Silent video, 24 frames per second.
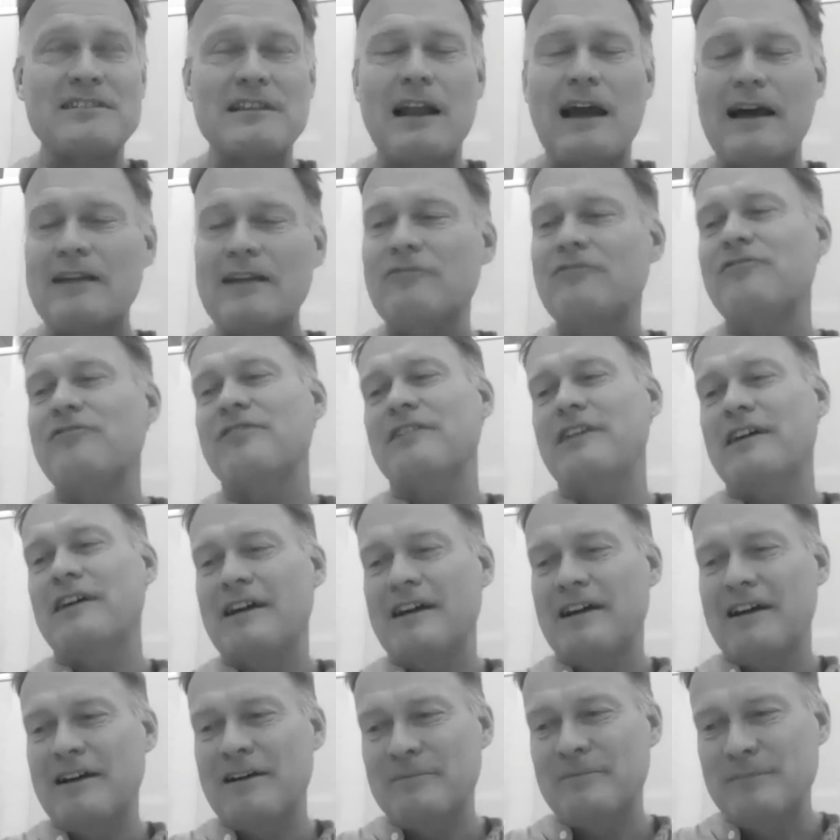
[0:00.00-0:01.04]
life
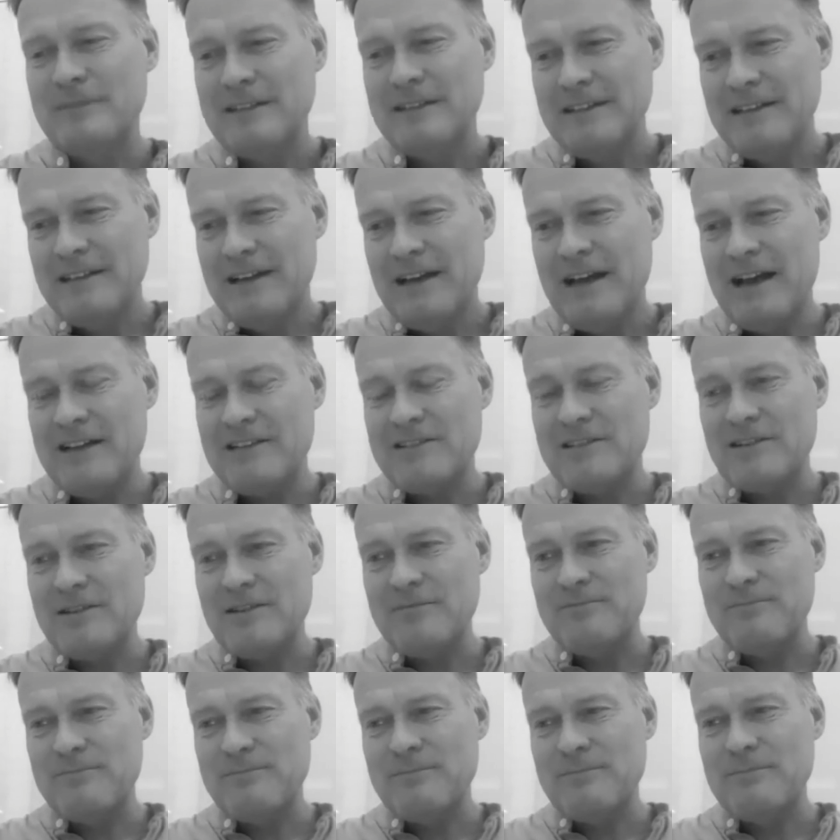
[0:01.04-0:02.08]
as
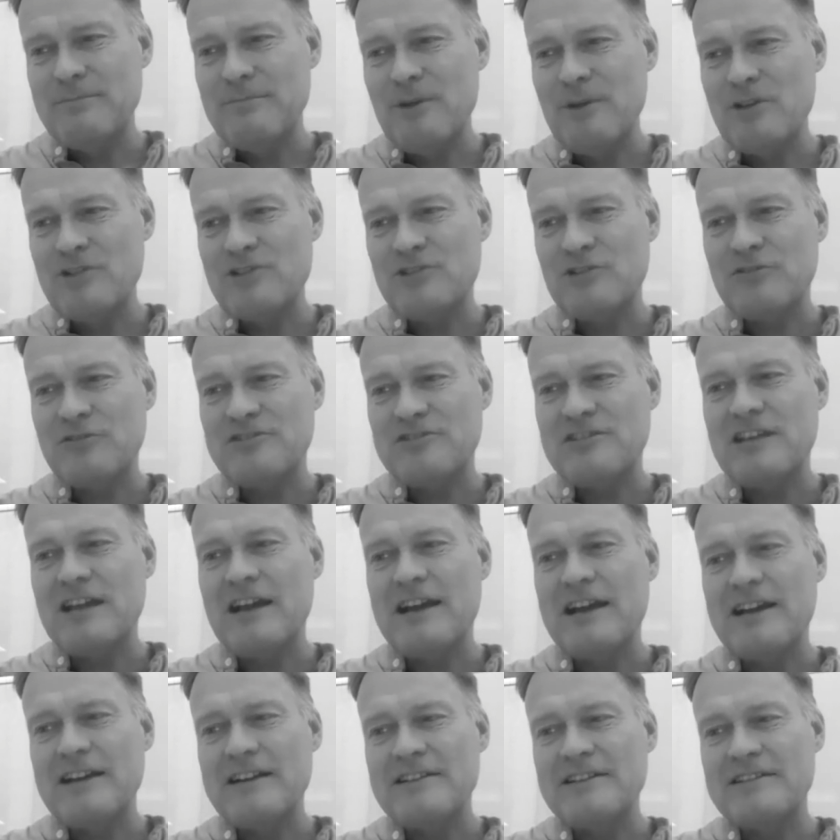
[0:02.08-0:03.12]
a Master of
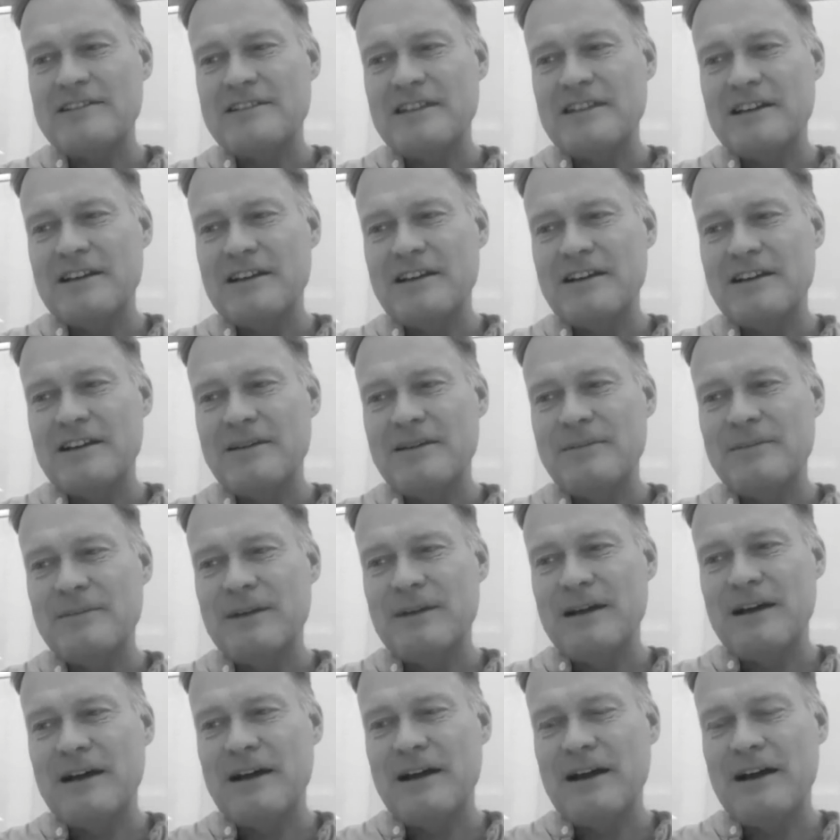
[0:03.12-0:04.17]
Science,
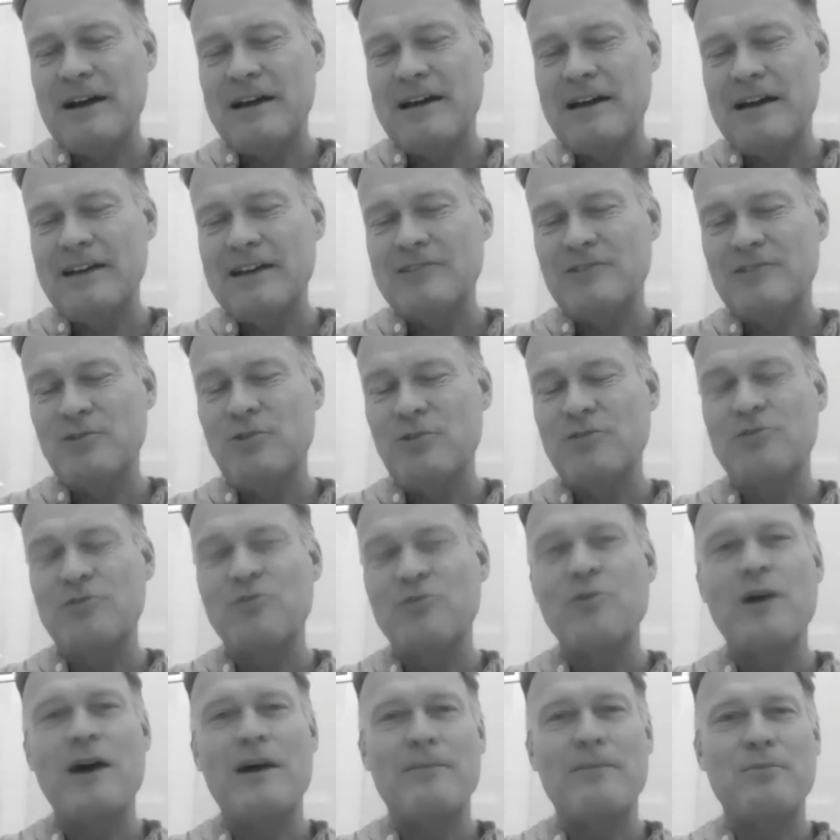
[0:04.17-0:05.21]
I sort of
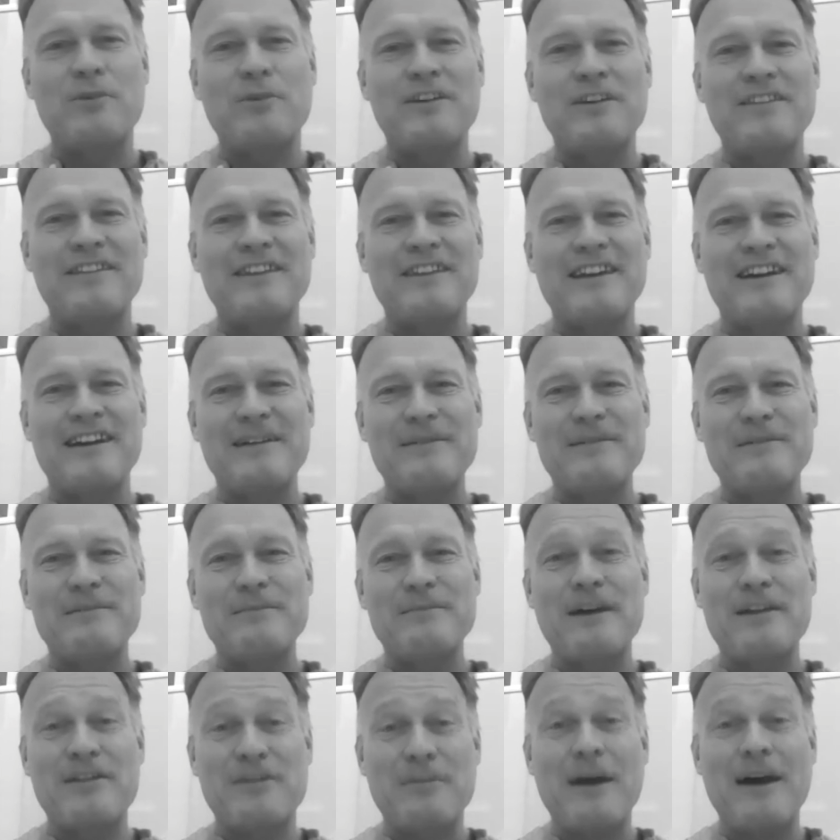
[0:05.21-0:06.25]
grew up with
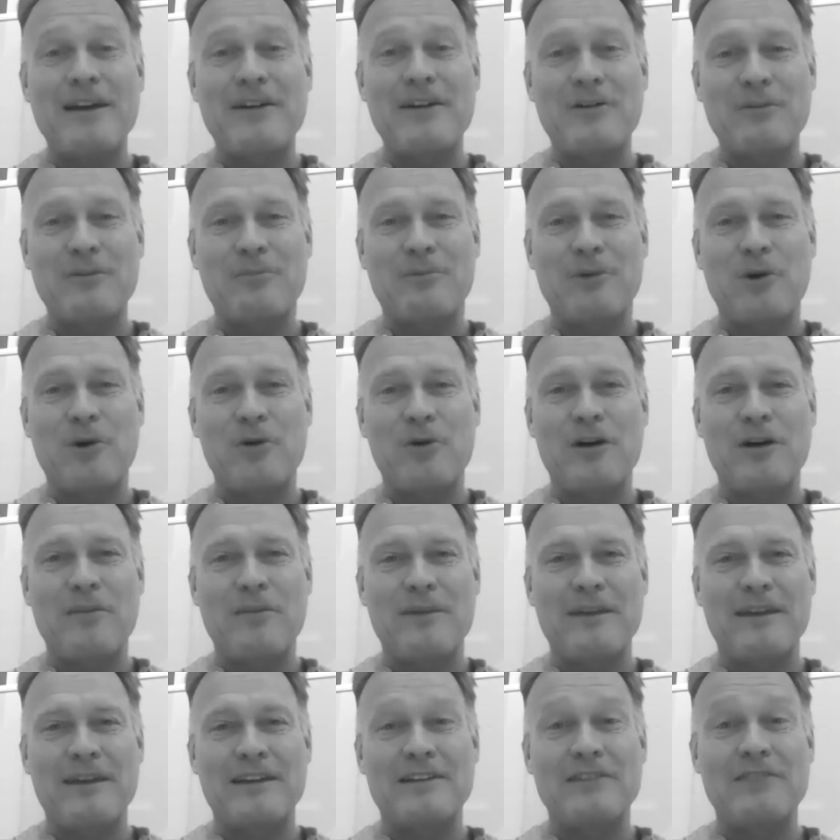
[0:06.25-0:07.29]
mathematical
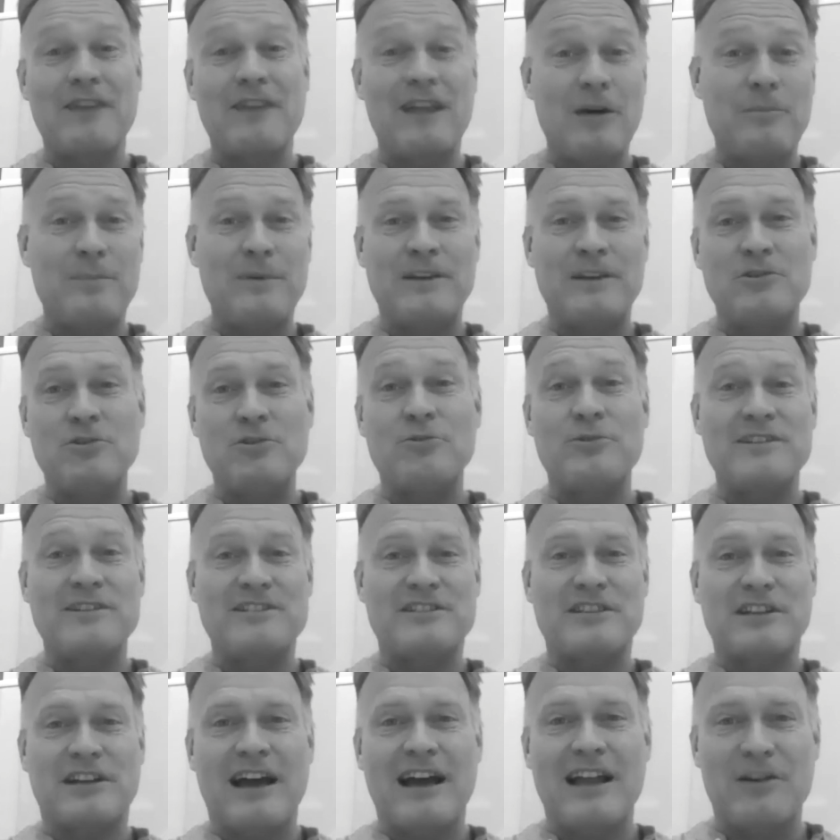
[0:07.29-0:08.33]
programming and developing
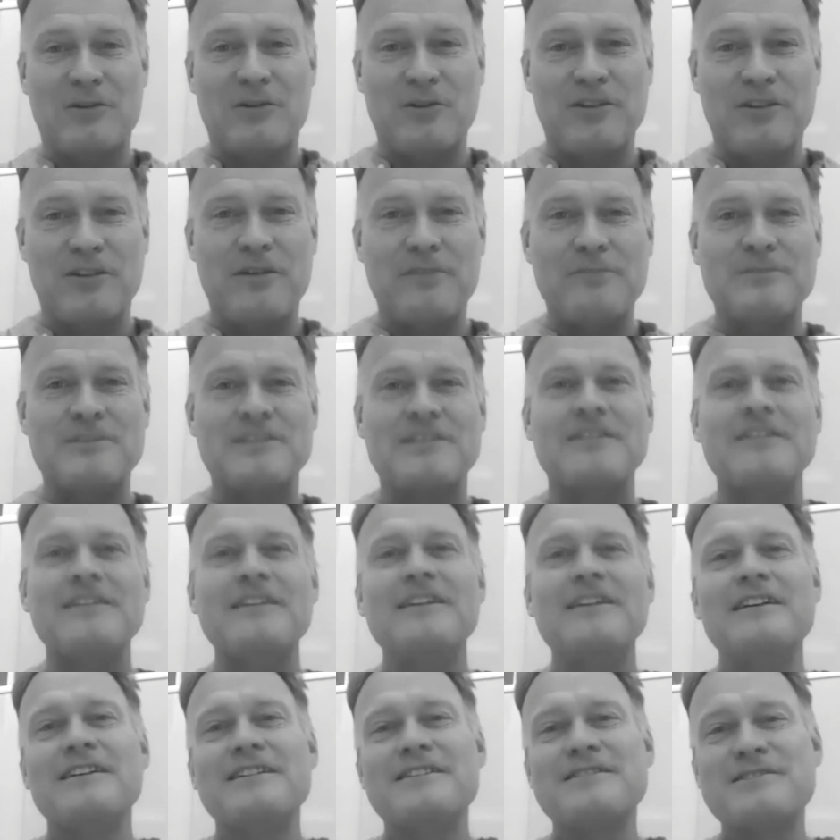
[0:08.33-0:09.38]
heuristic algorithms.
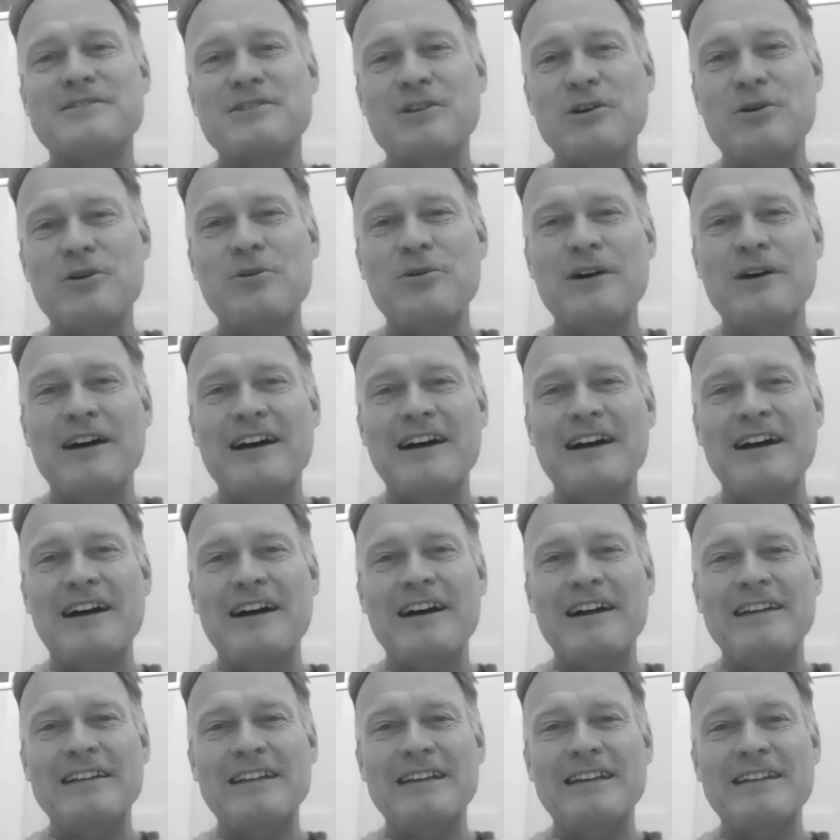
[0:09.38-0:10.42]
So
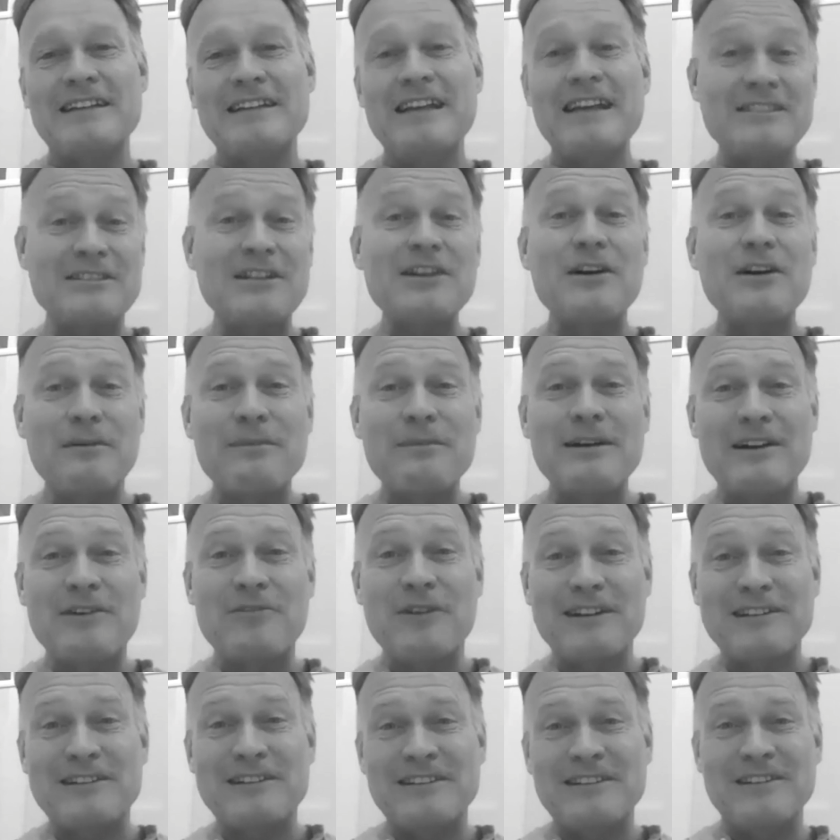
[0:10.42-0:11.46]
it's actually going to be
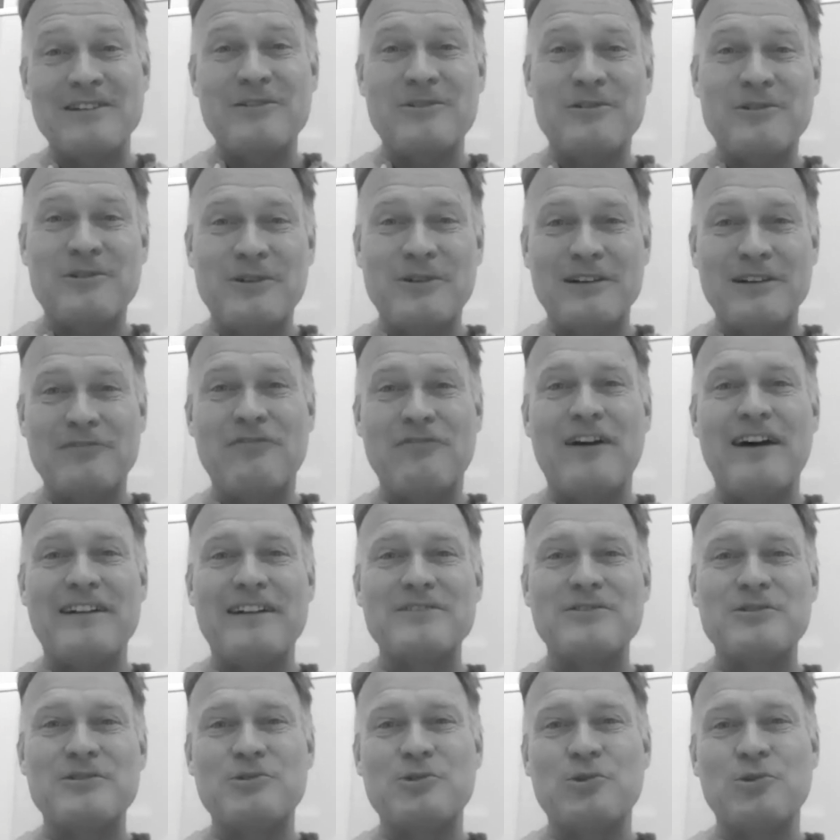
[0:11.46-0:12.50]
quite
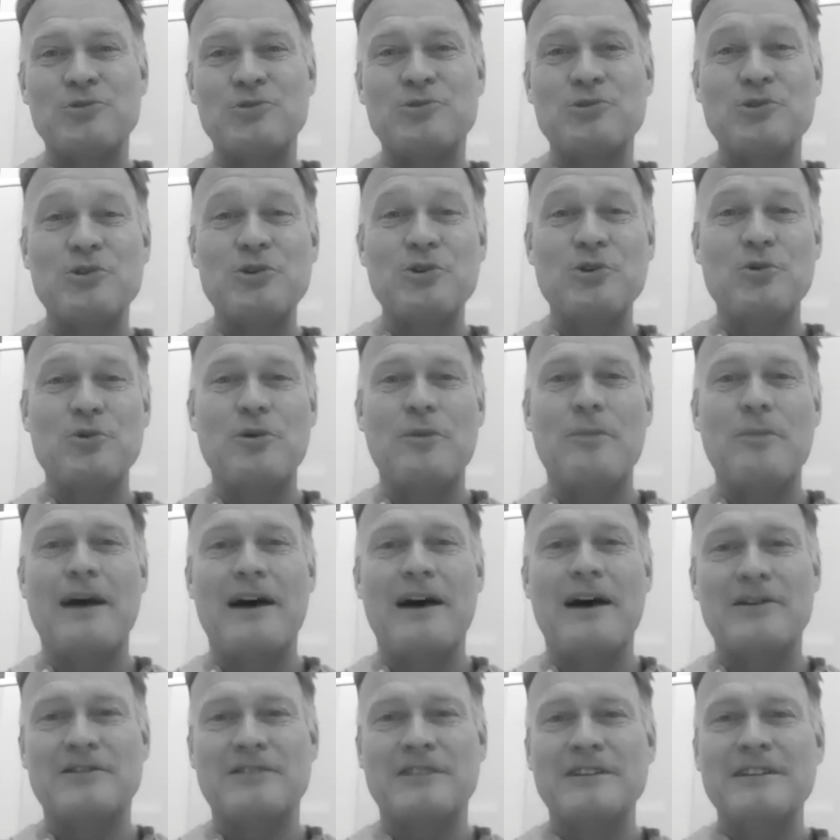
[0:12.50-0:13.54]
fun to talk to you
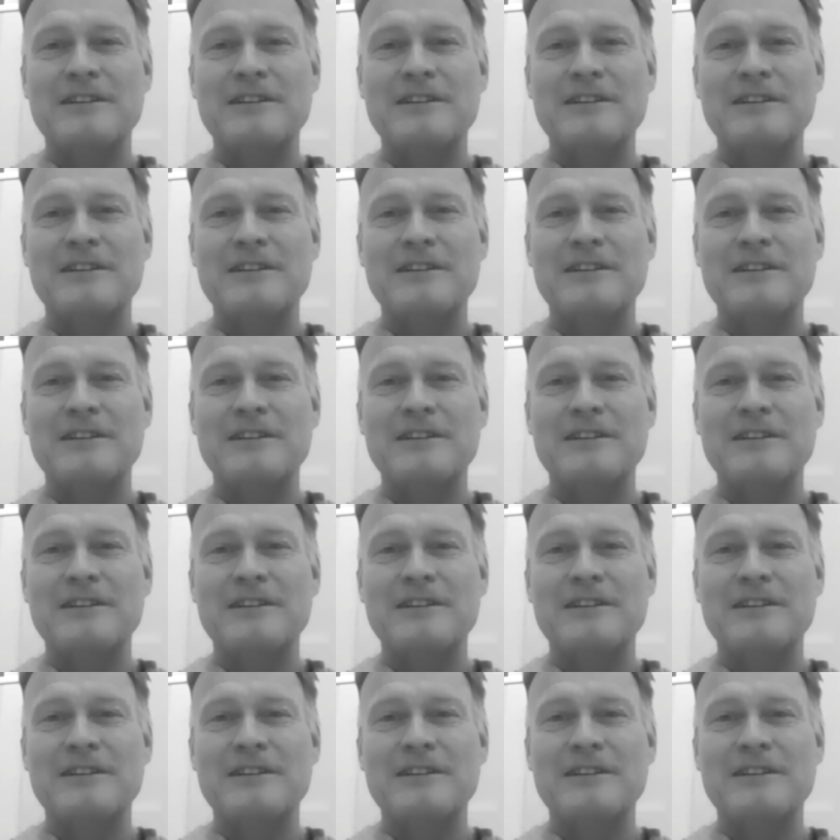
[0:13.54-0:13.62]
about